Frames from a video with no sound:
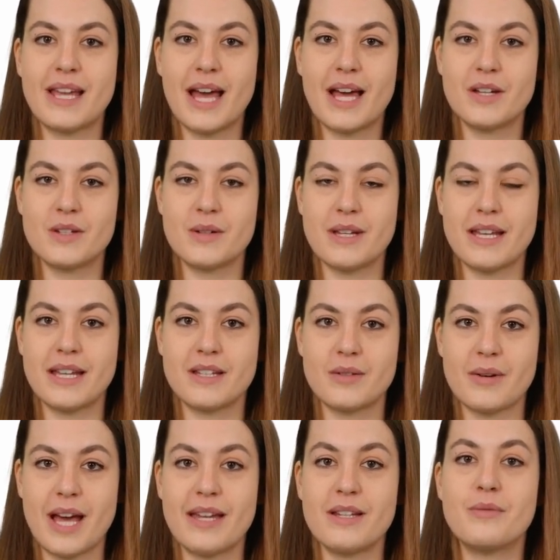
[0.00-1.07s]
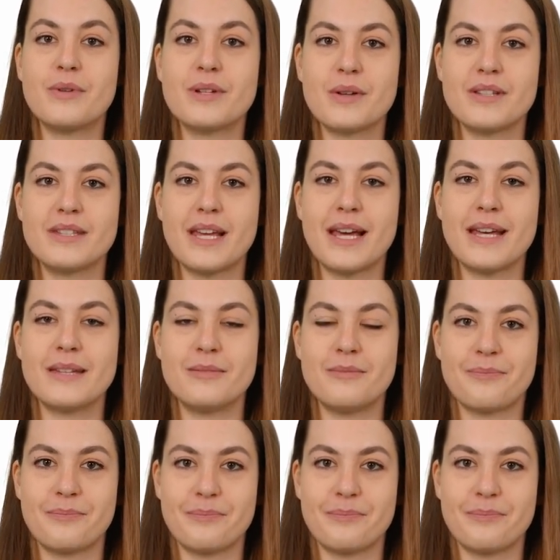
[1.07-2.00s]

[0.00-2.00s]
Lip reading: actually interact with your site.